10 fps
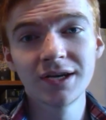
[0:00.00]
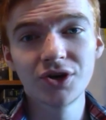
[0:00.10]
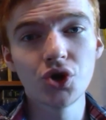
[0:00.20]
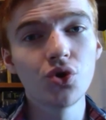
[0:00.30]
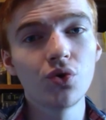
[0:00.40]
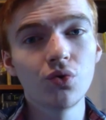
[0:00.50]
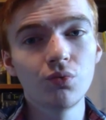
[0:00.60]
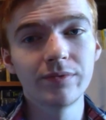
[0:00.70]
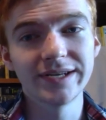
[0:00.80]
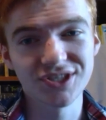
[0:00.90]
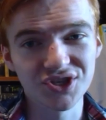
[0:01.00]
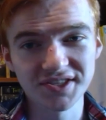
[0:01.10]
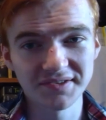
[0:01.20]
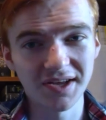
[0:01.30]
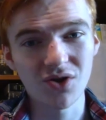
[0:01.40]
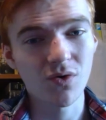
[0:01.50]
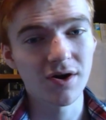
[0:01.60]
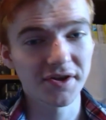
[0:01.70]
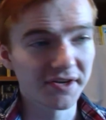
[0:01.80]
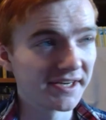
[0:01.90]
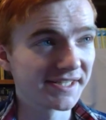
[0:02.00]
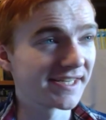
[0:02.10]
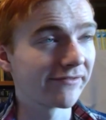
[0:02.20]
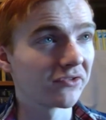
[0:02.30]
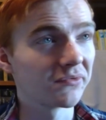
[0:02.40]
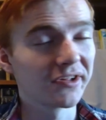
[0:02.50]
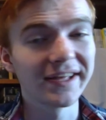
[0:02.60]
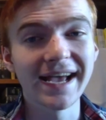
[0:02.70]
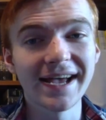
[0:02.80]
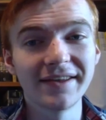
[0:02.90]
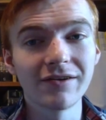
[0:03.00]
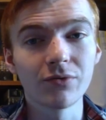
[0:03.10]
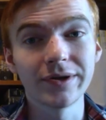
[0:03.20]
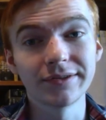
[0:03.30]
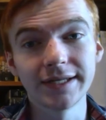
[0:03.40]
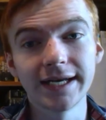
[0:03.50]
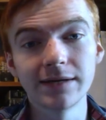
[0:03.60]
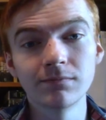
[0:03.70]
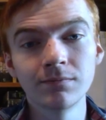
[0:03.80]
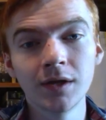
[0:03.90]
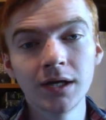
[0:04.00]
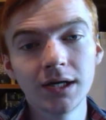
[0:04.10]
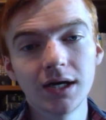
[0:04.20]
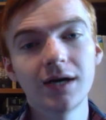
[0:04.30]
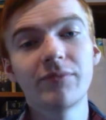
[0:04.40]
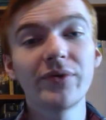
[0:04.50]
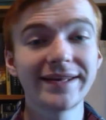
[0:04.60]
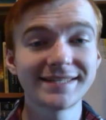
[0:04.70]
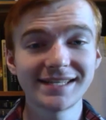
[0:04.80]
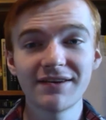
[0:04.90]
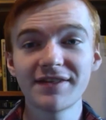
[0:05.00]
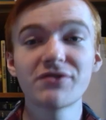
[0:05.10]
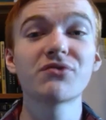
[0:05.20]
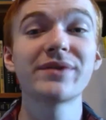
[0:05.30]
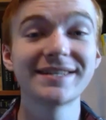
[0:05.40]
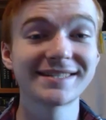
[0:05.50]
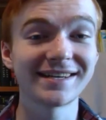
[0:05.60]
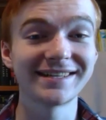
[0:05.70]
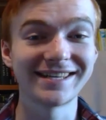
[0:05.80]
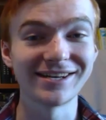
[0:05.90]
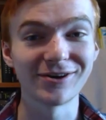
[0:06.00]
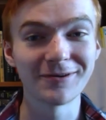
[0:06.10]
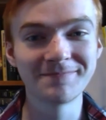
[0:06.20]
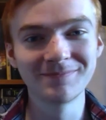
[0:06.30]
who is just Iguana and has never really had a real name. But we can see how they were redesigned here.